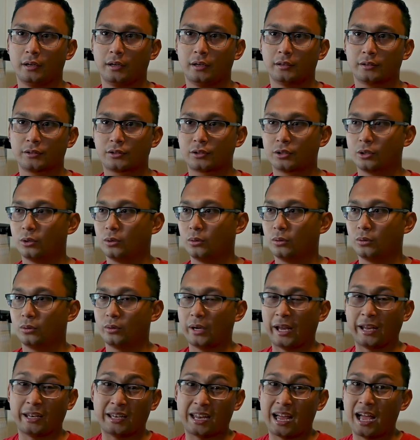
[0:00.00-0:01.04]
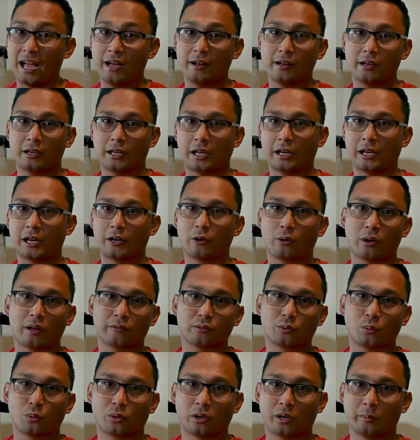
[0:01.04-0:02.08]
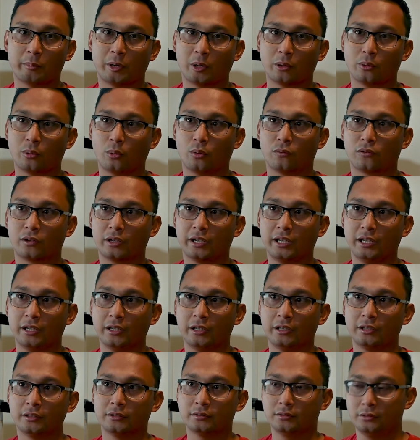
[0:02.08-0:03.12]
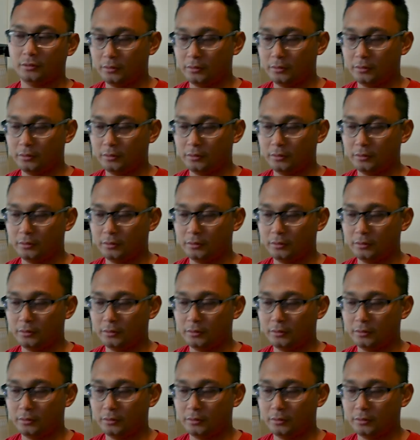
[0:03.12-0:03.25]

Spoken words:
So and I don't have to worry about overheating.